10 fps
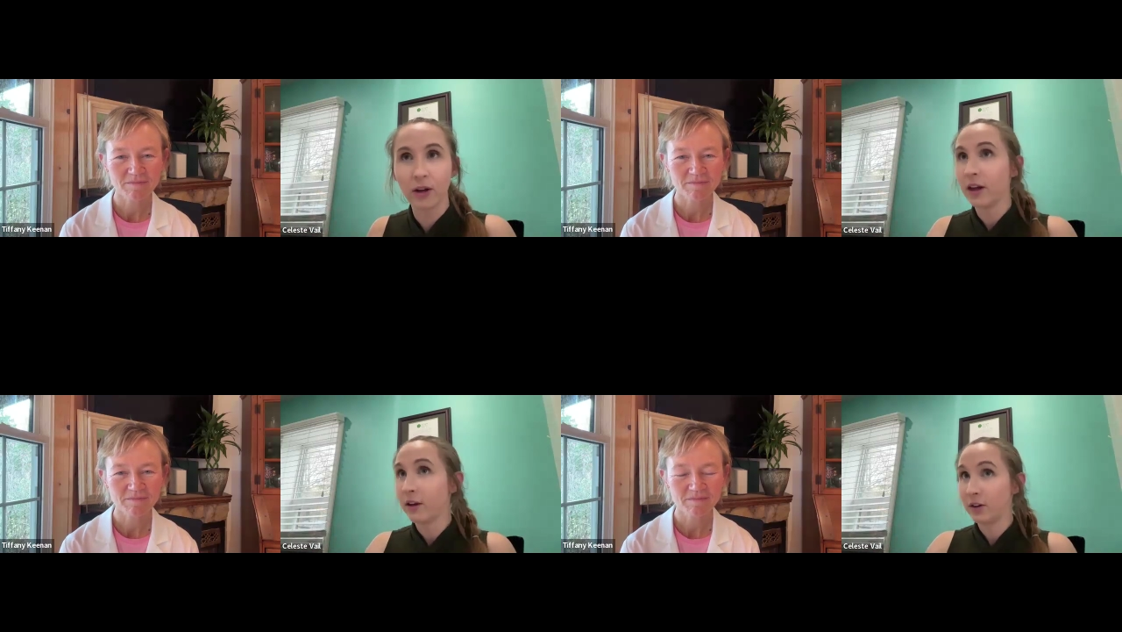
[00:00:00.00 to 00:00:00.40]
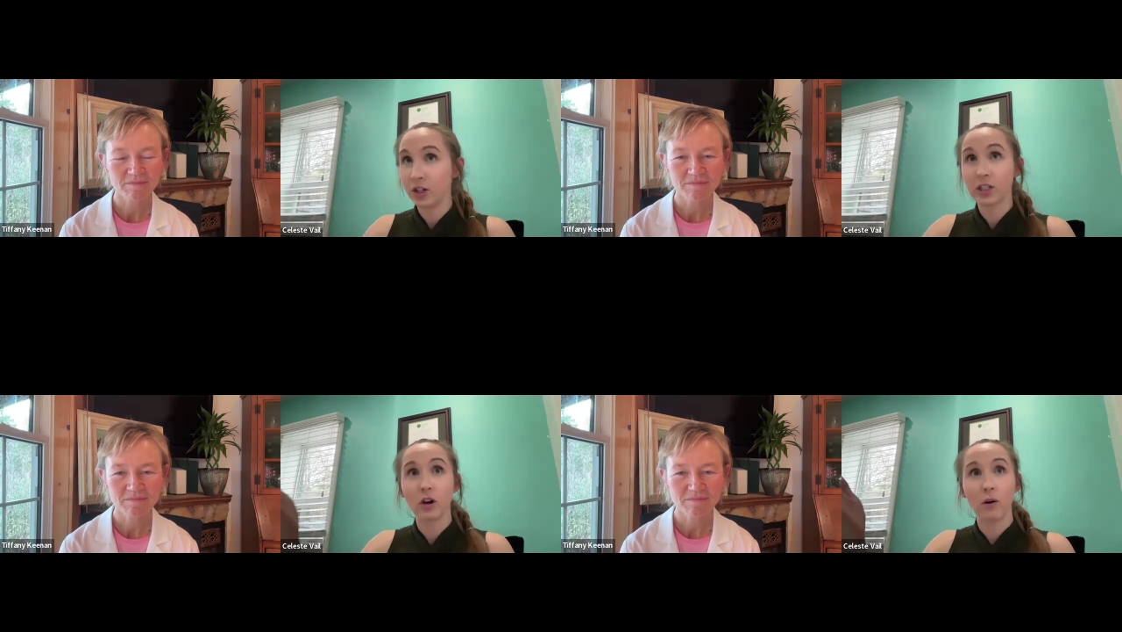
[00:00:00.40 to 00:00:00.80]
Speaker 1: if you
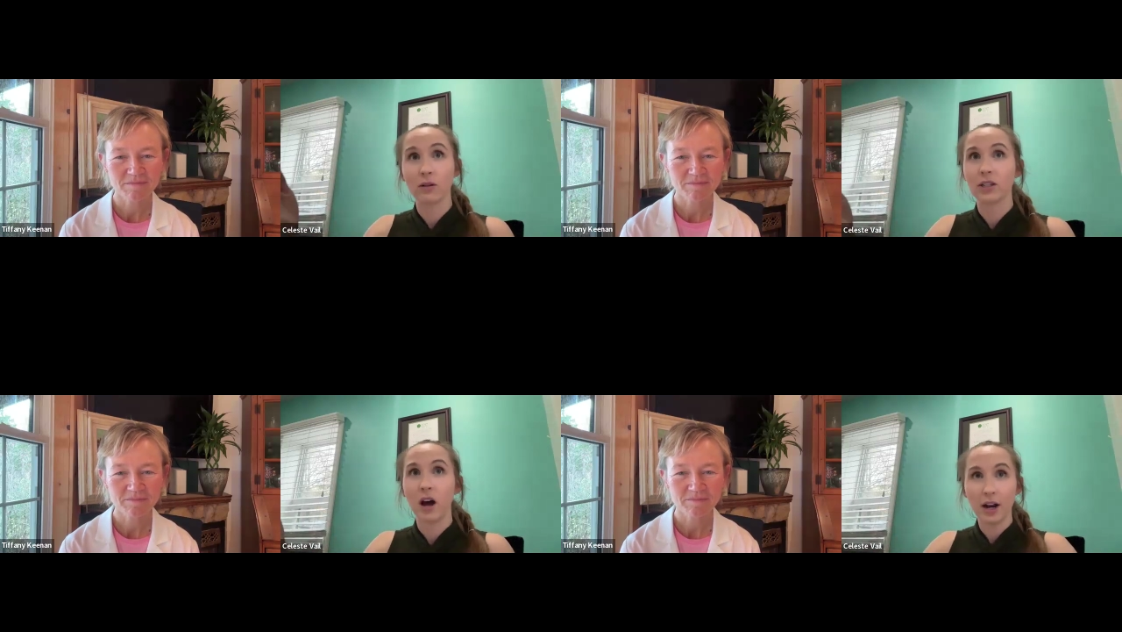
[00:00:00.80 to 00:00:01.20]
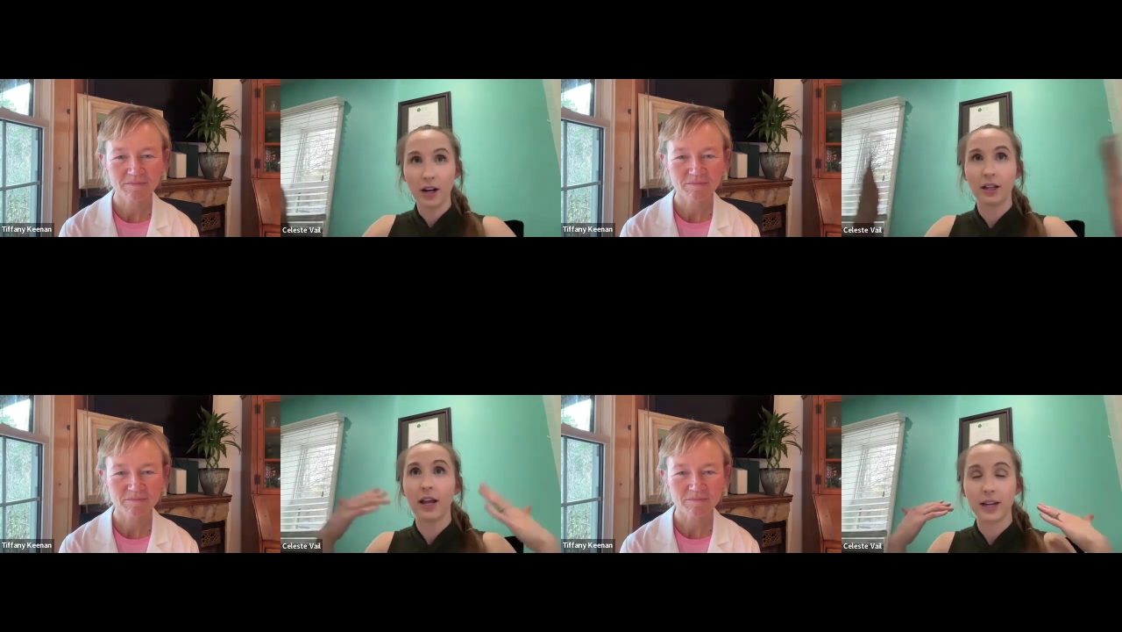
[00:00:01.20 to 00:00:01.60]
just go
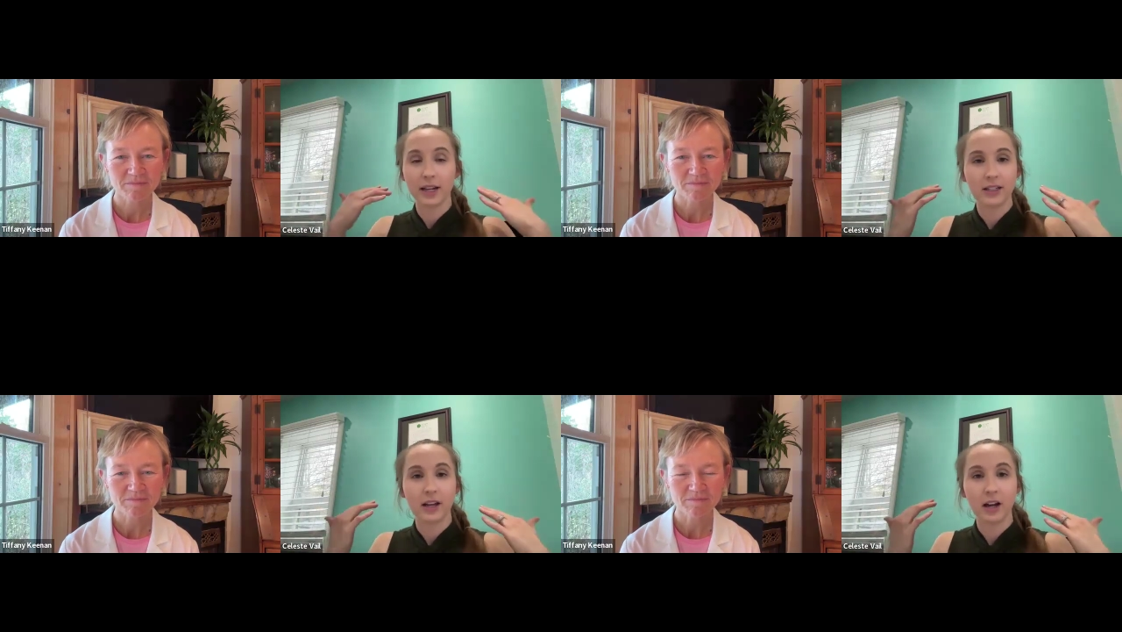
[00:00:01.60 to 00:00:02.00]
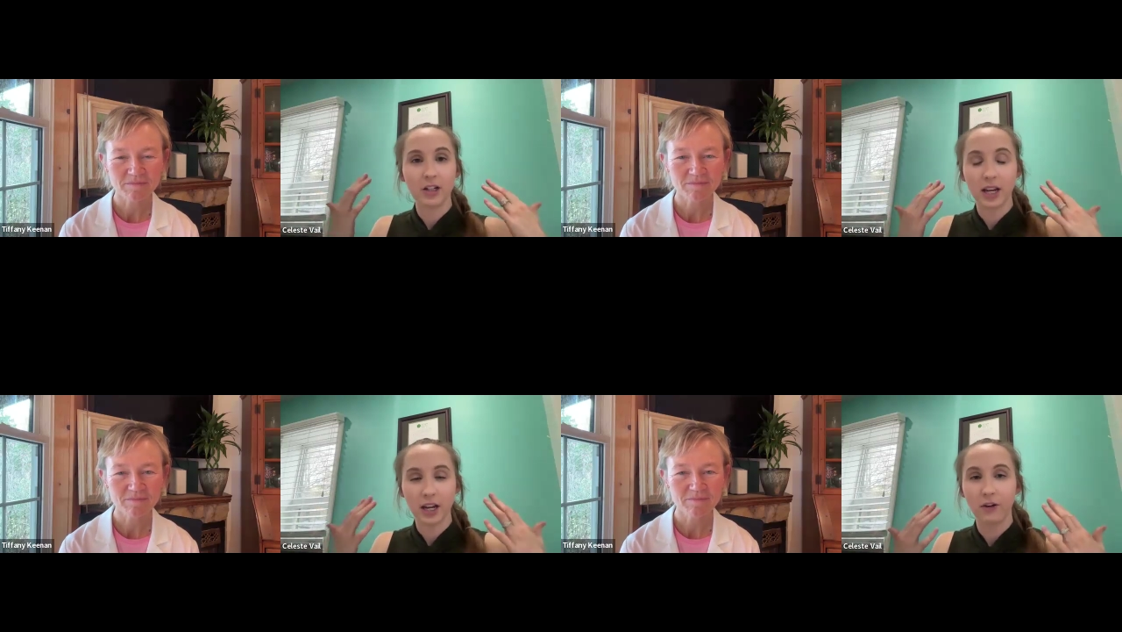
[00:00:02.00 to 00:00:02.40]
outside and let that
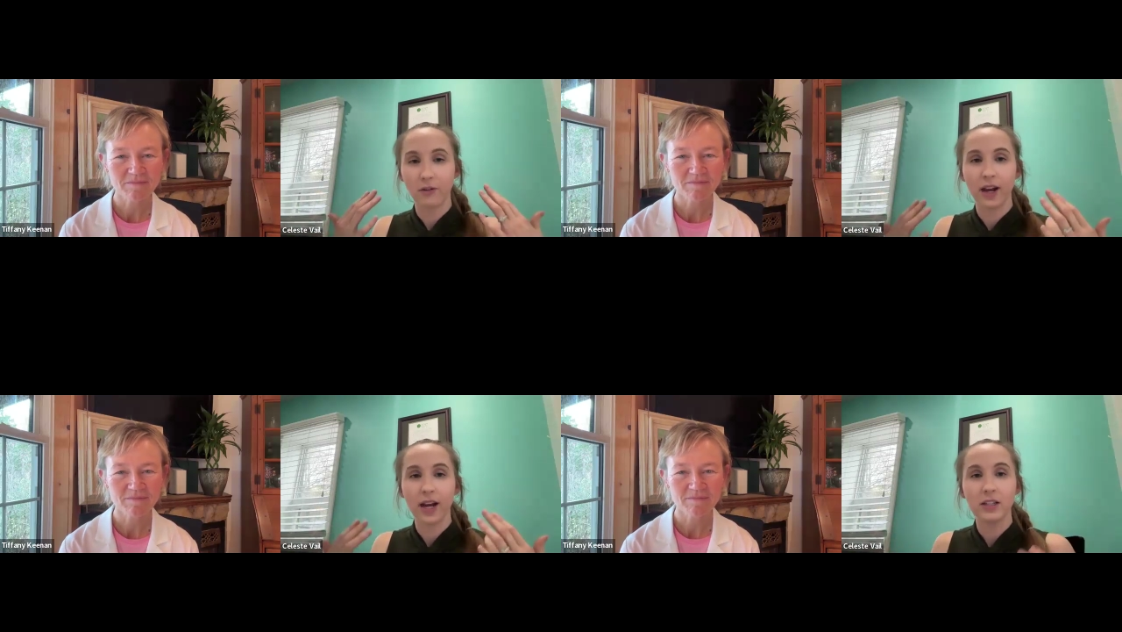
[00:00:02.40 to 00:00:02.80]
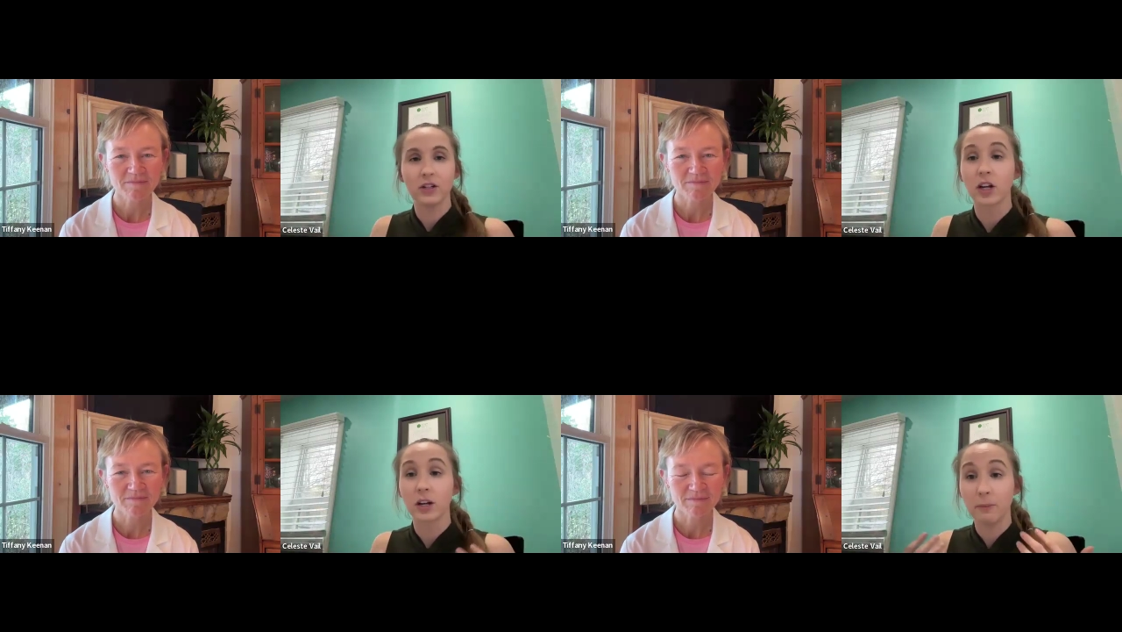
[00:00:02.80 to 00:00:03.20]
sun just hit your
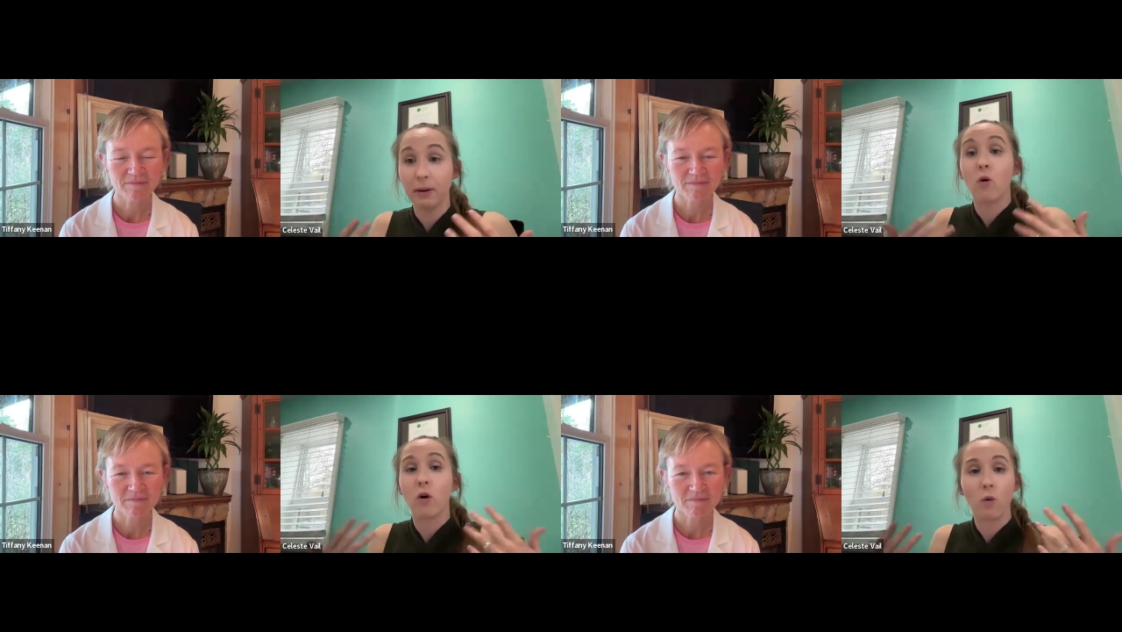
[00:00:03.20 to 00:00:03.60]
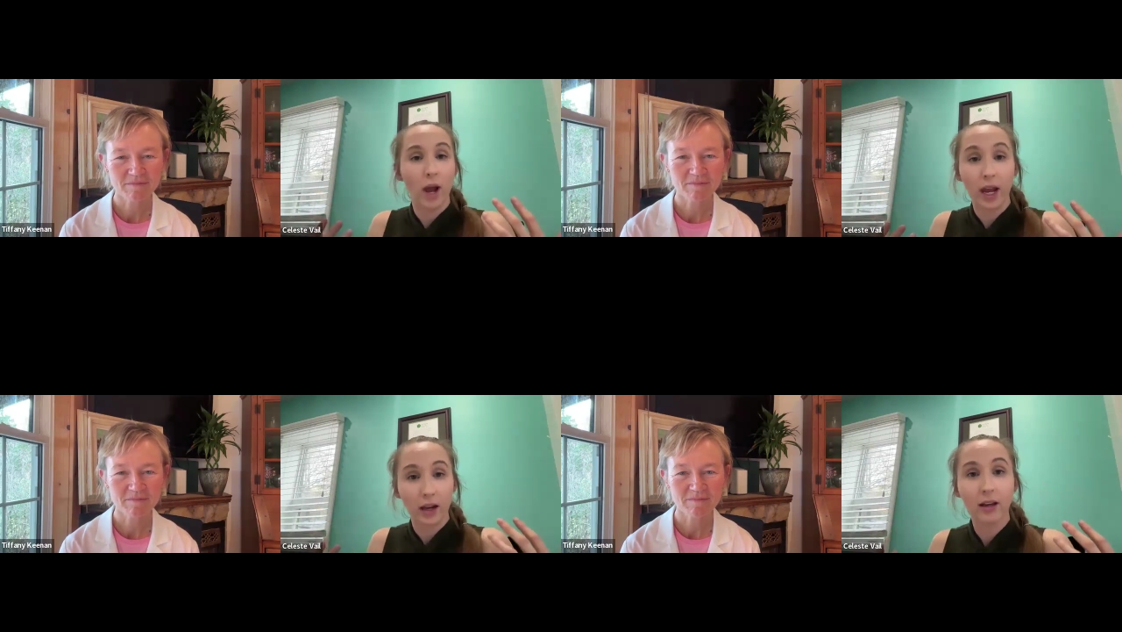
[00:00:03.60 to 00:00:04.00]
face, you're going to be more
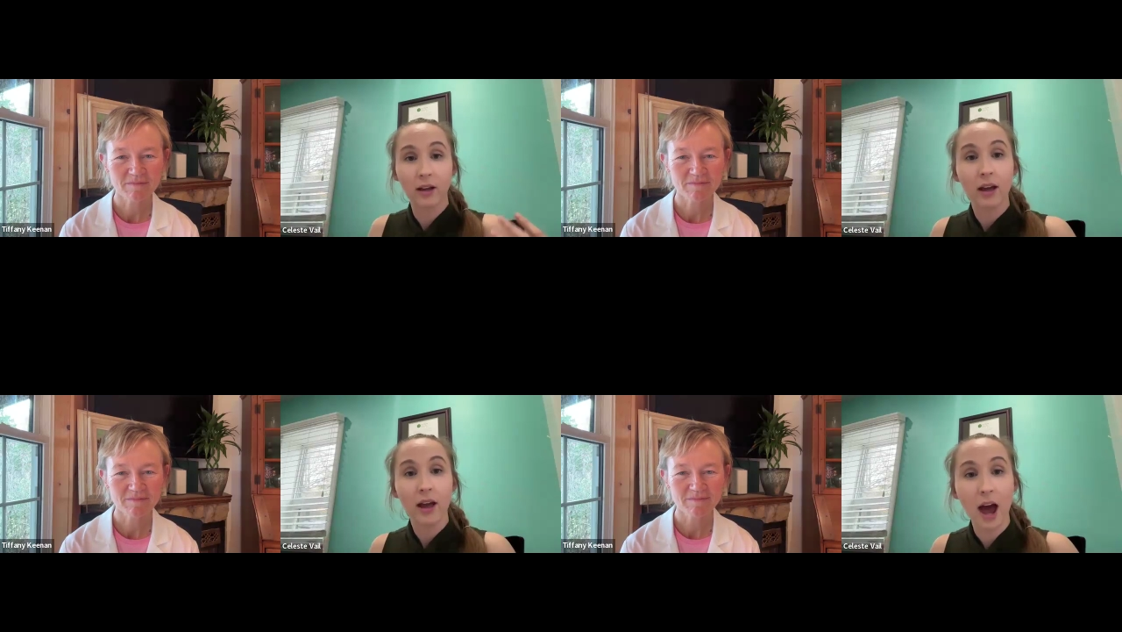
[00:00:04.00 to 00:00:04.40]
awake